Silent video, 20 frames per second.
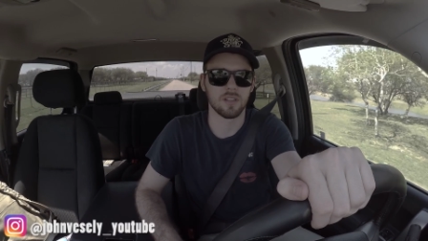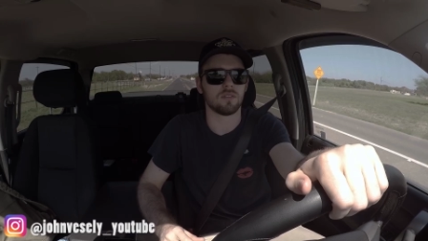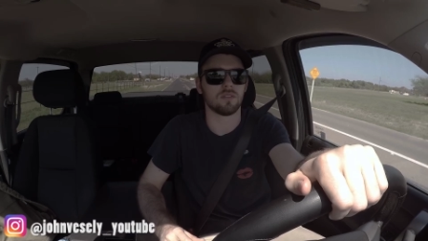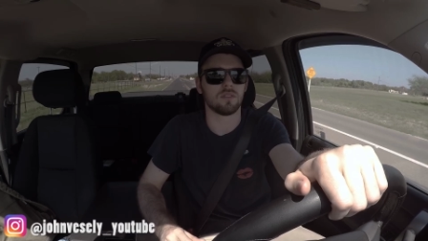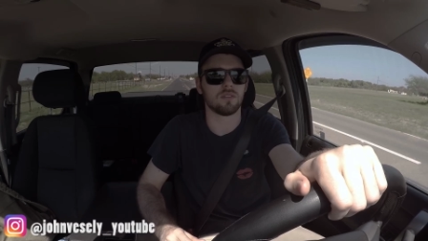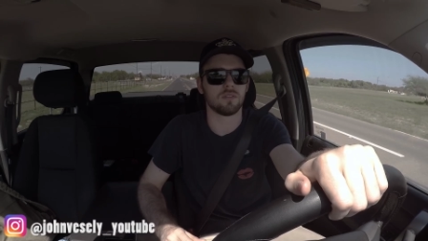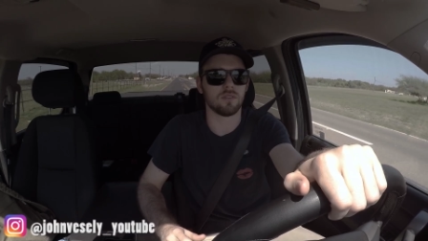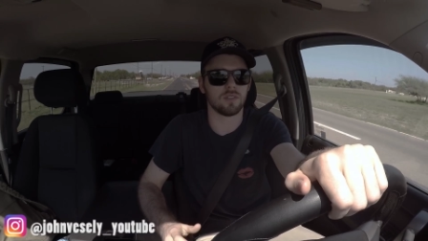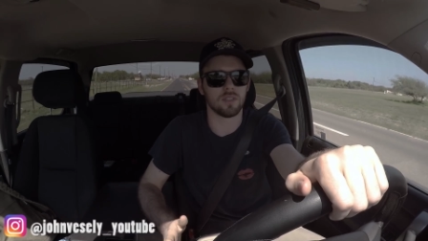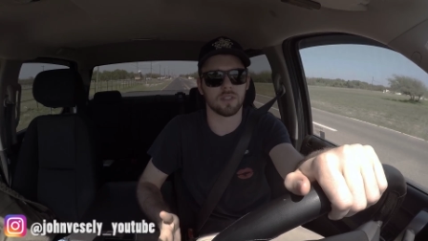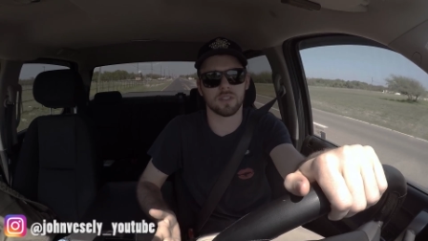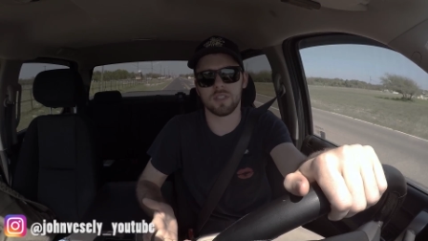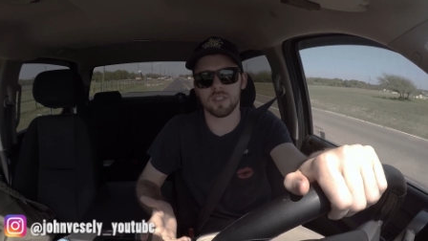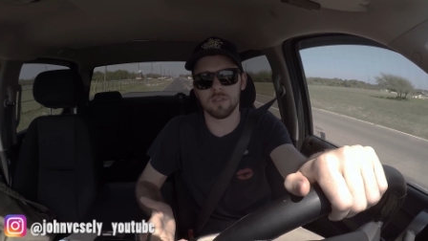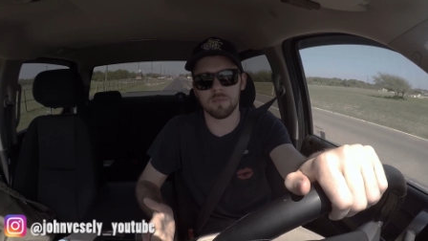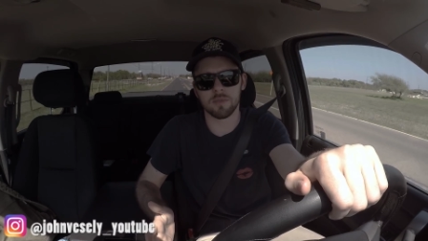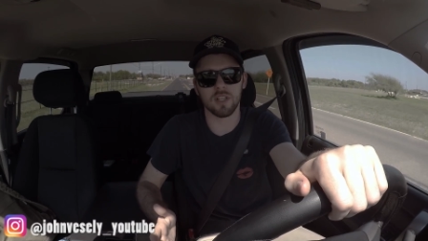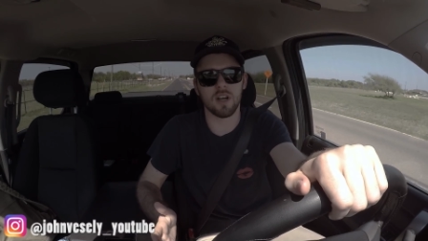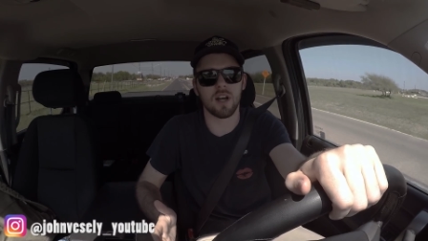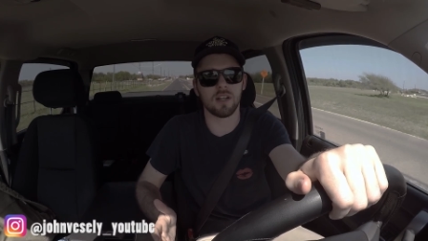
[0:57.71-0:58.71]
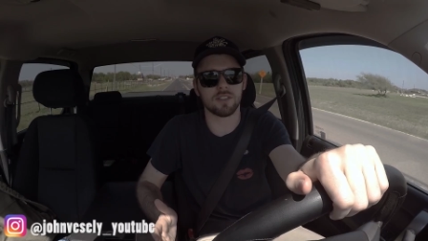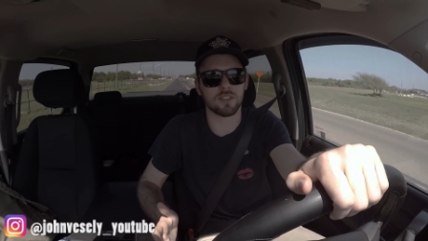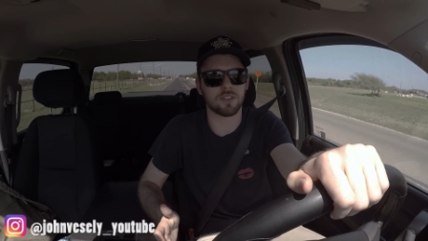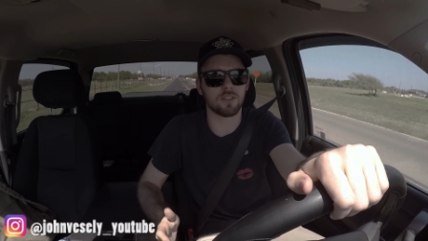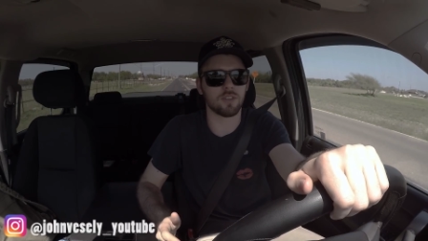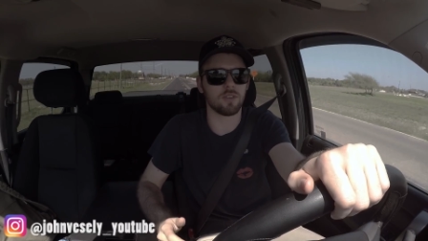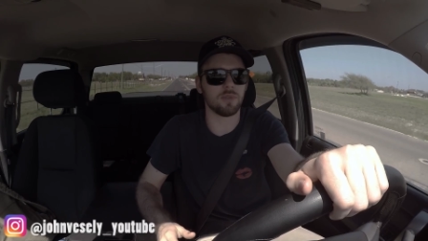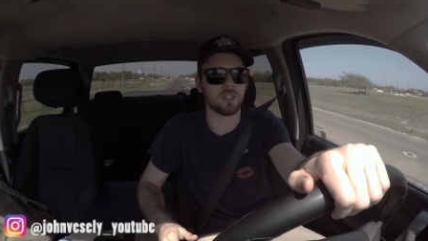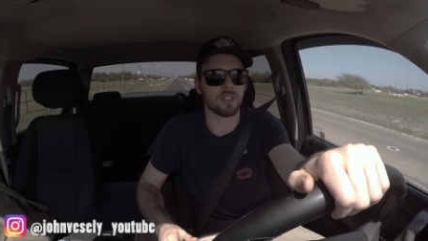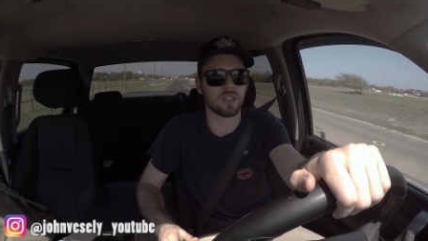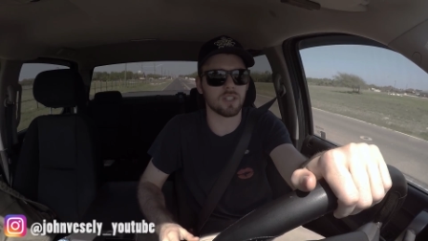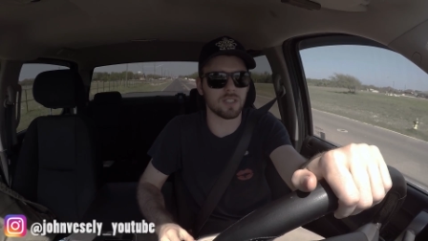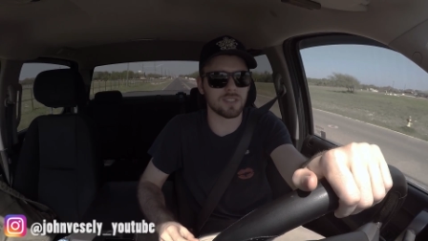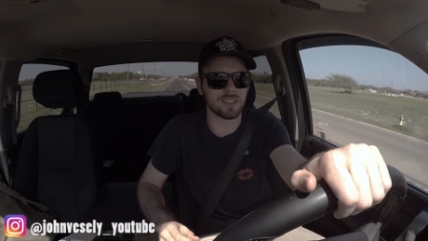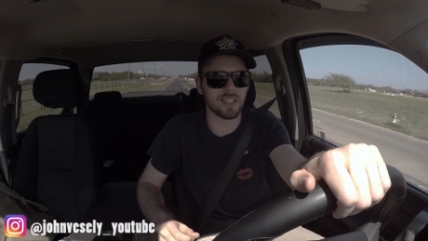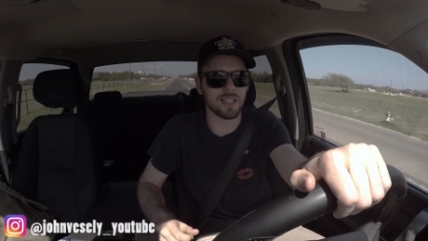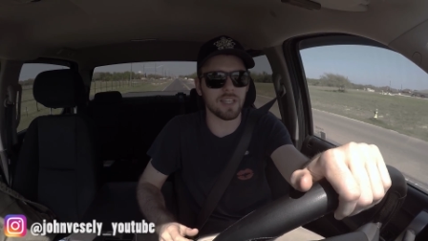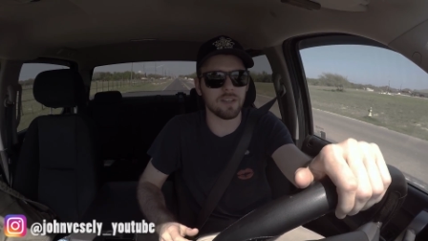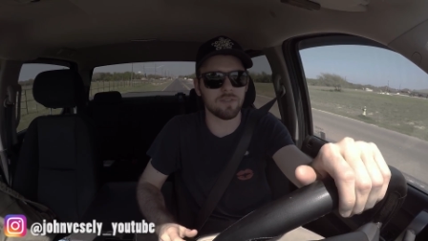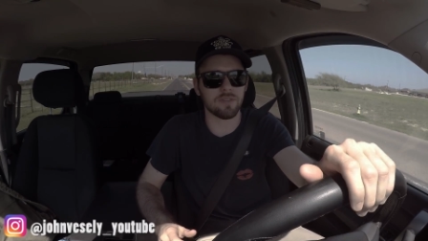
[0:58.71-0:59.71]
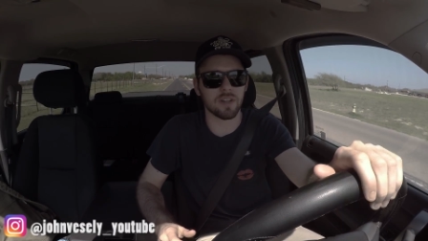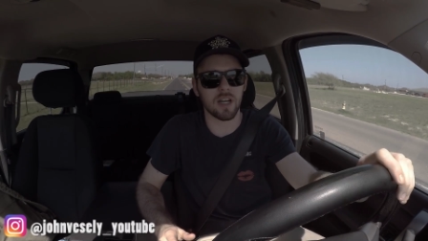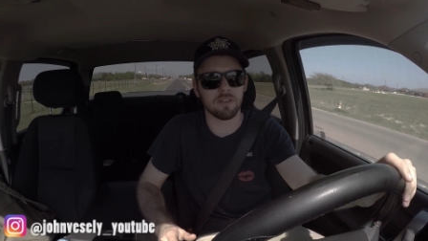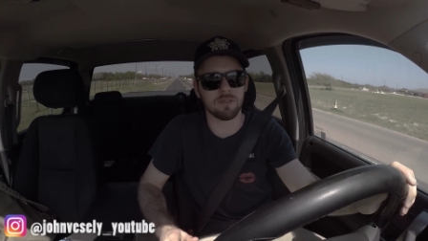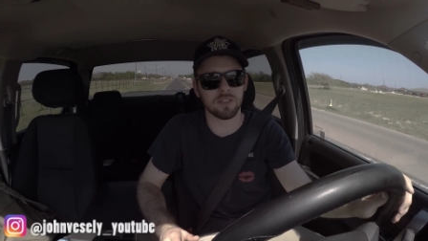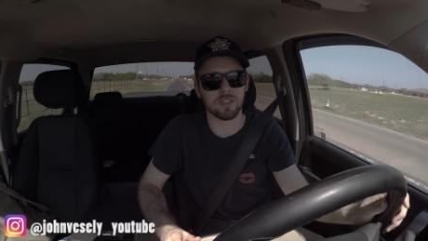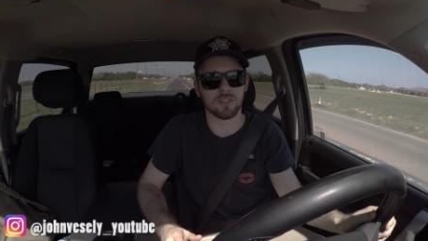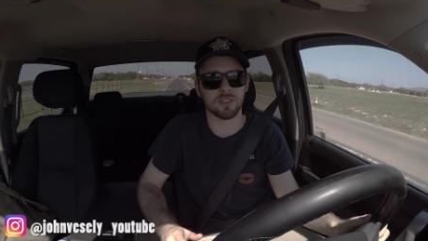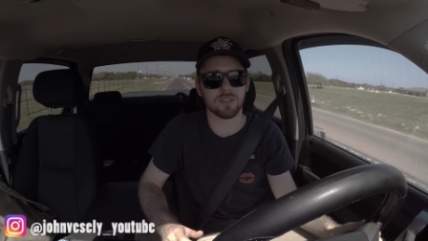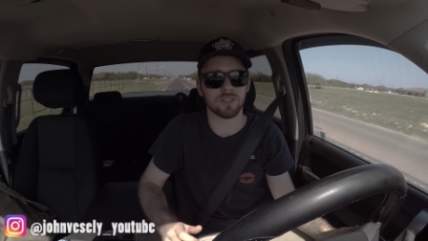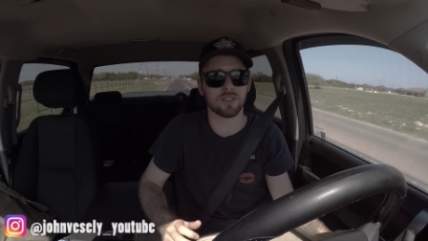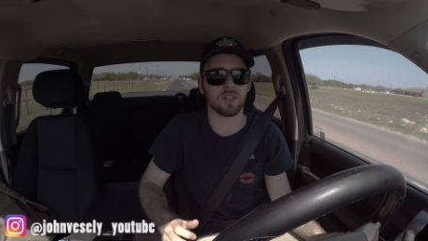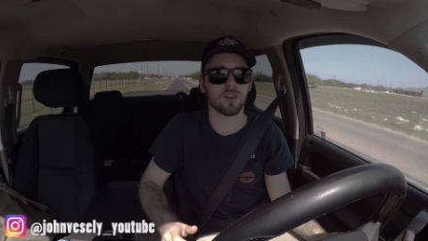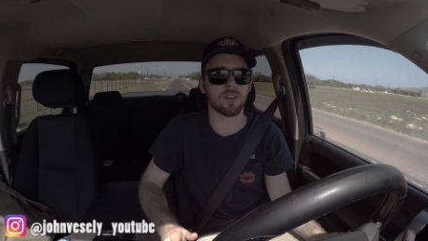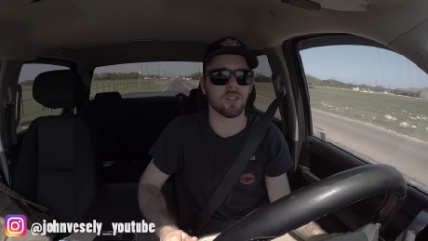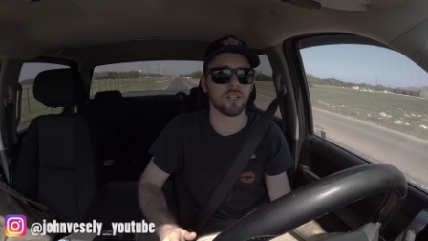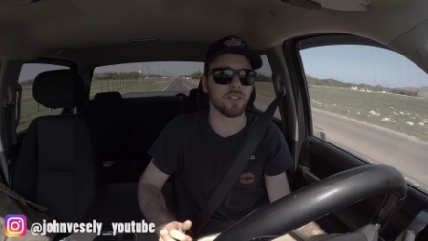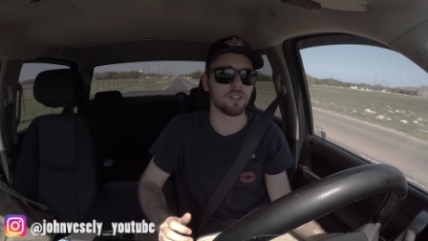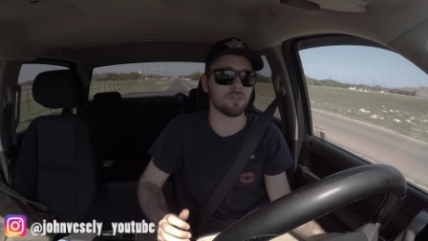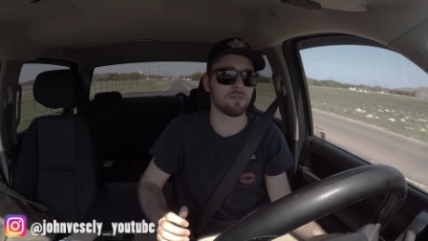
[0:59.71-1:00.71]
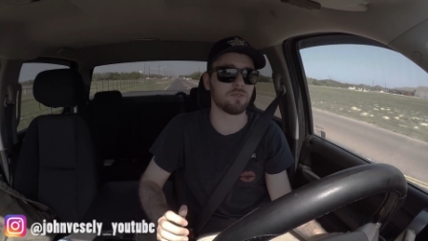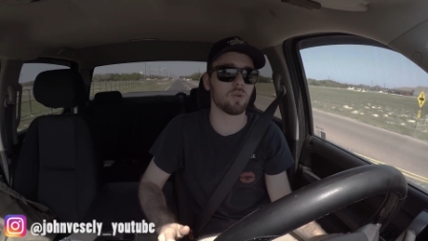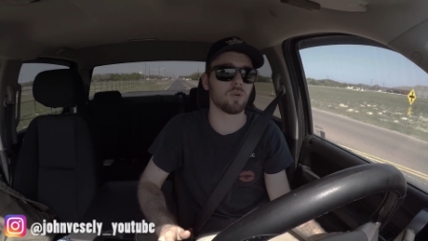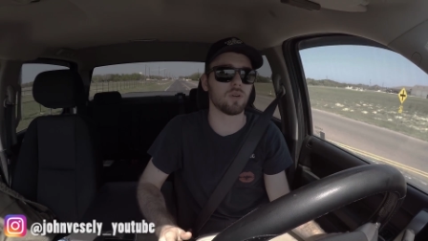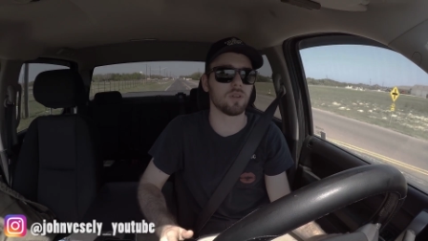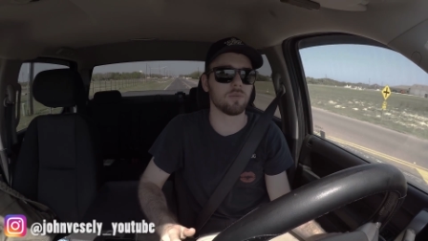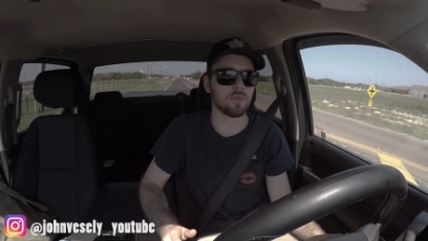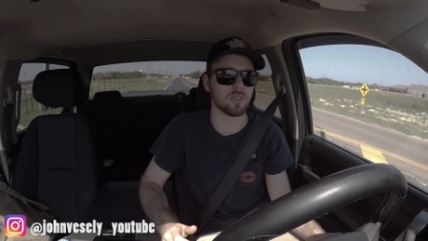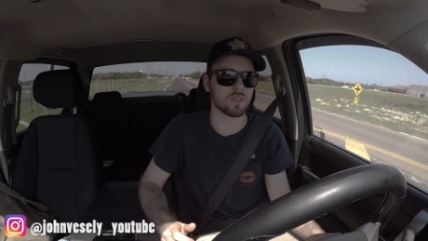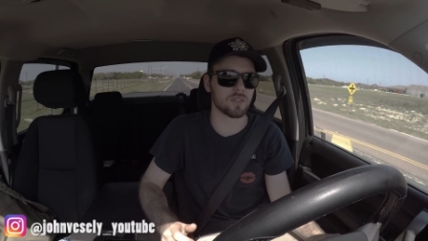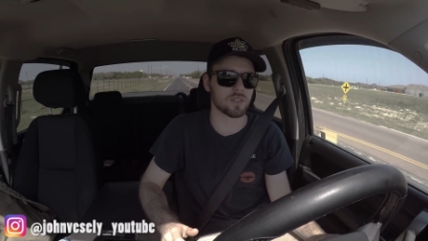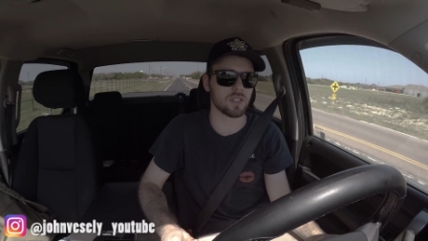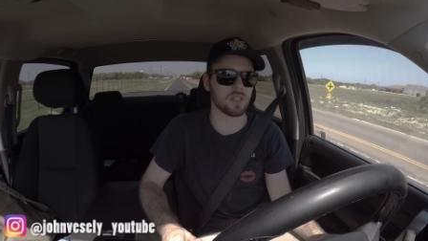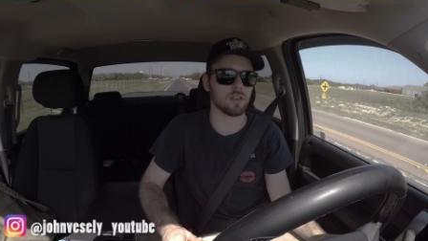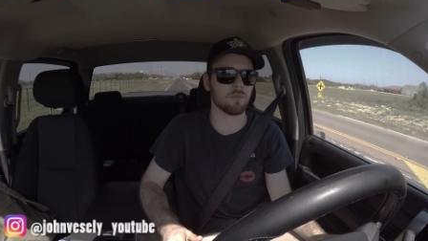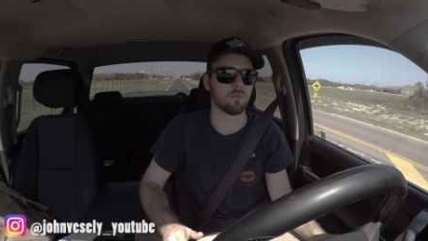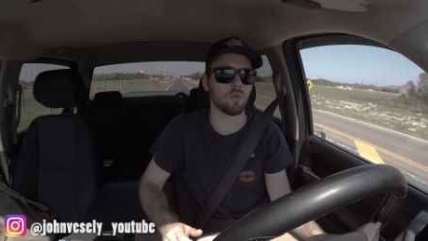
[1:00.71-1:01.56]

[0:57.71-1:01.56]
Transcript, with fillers: But it just seems logical because 85 uses 30 to 40%